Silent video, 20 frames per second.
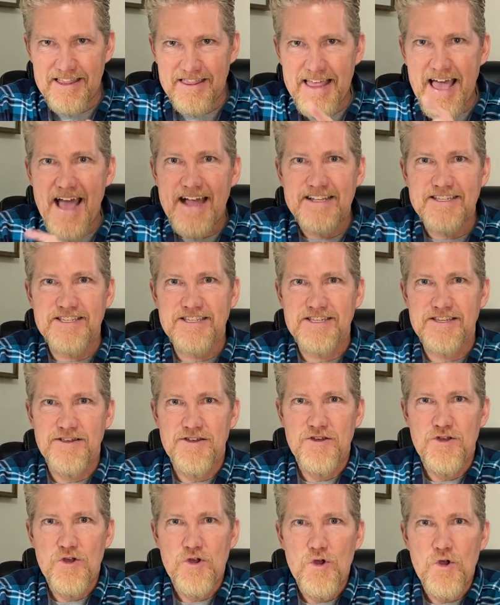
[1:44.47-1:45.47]
That's
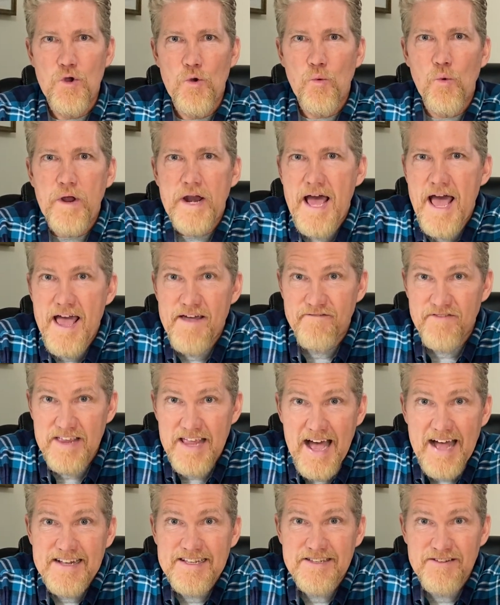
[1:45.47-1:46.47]
what I have
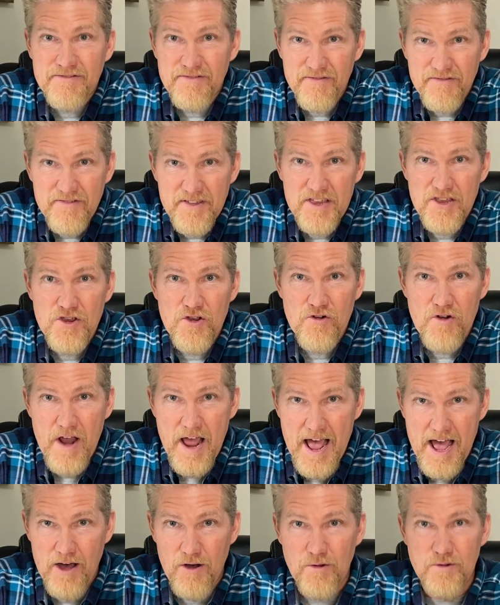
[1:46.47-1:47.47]
got to figure
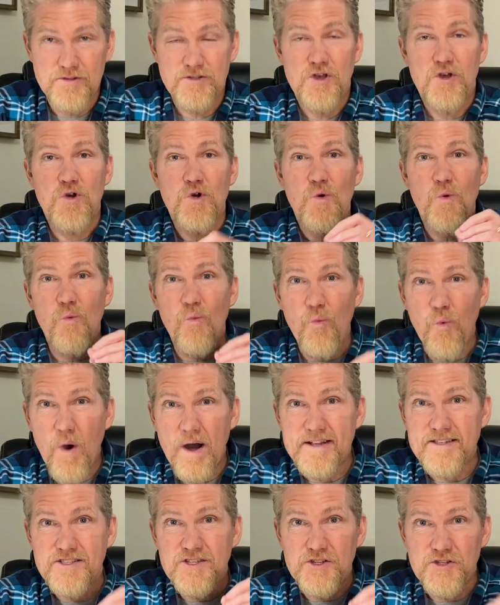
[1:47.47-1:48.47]
out
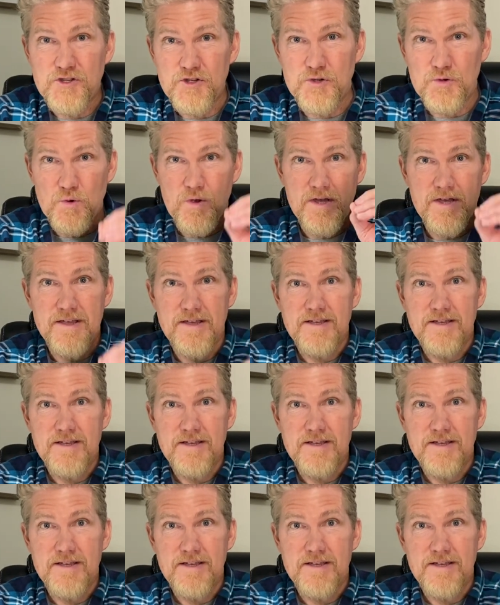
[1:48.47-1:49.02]
what to do.